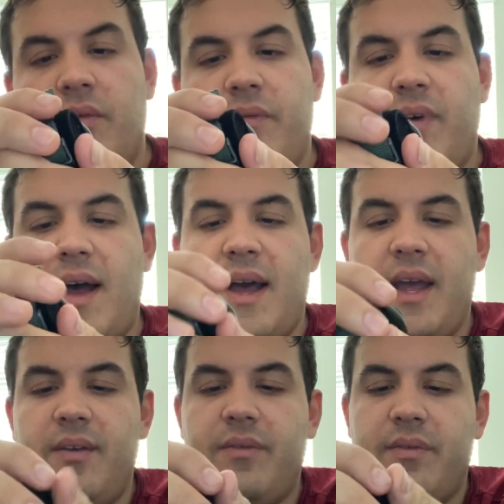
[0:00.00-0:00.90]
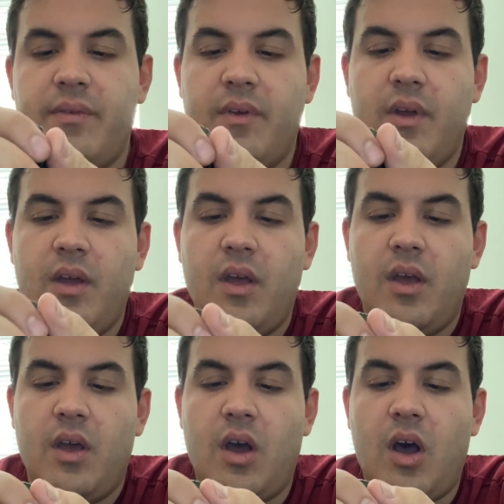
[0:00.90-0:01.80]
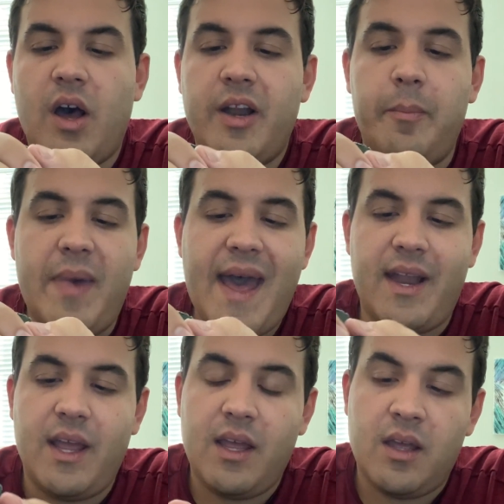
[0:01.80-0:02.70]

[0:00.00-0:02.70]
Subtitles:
5 automatic,